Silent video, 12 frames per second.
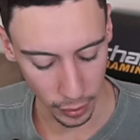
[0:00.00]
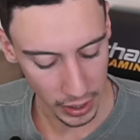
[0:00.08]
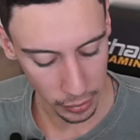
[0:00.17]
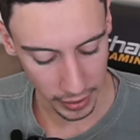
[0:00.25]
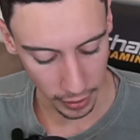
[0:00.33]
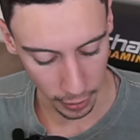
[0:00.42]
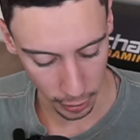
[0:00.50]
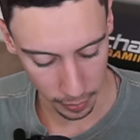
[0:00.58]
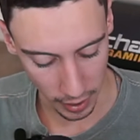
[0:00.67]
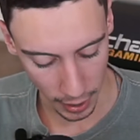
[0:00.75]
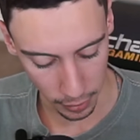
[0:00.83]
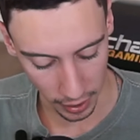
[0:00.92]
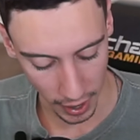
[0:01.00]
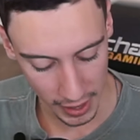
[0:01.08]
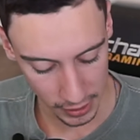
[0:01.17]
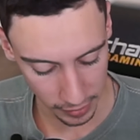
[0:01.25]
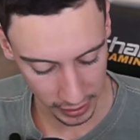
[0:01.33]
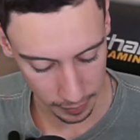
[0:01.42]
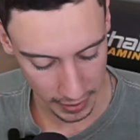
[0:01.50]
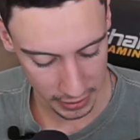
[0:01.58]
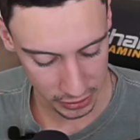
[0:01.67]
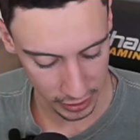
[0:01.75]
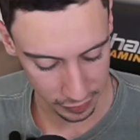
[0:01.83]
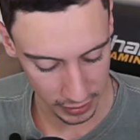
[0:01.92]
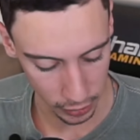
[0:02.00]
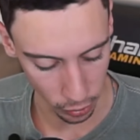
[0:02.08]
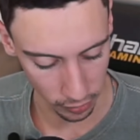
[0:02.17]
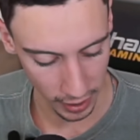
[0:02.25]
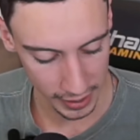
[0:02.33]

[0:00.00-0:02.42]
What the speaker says: anyone at home, I would highly recommend shifting your right